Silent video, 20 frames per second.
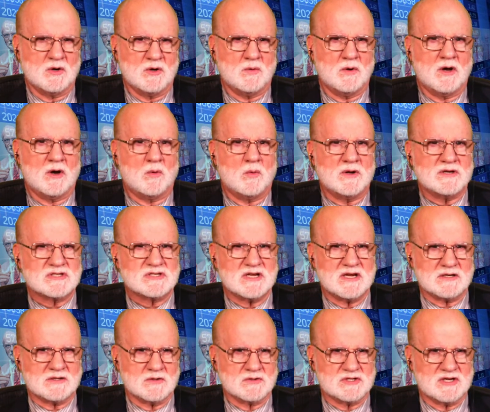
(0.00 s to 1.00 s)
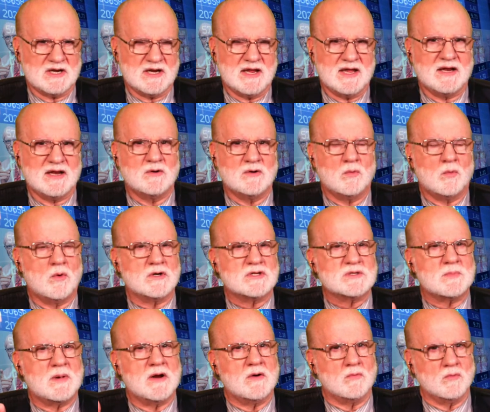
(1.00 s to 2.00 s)
Well, what sector is it in?
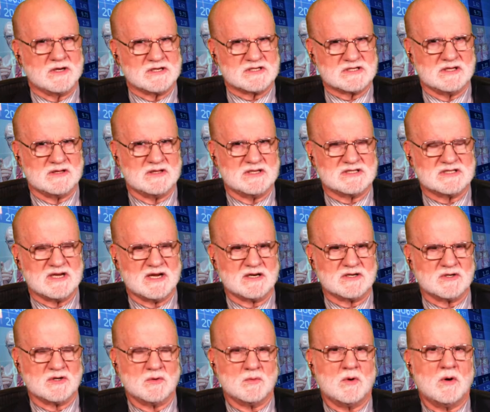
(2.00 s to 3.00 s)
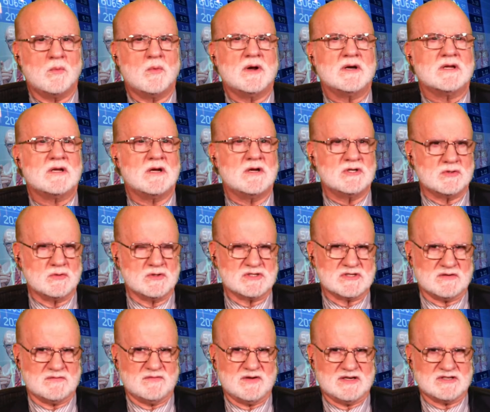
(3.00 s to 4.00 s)
What's my risk in the sector? Well, what country is
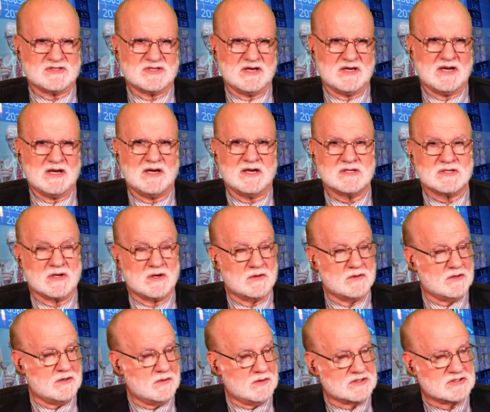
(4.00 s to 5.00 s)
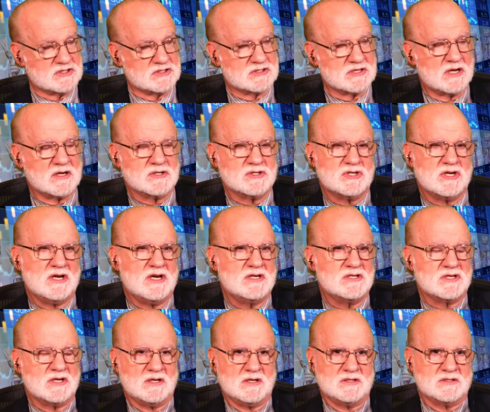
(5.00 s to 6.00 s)
invested in? Is it on the U.S. Stock
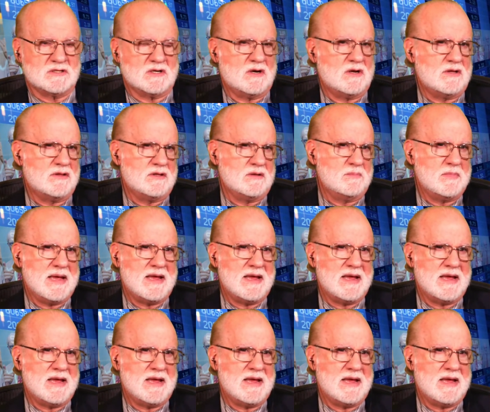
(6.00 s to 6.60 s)
Exchange? Is it on the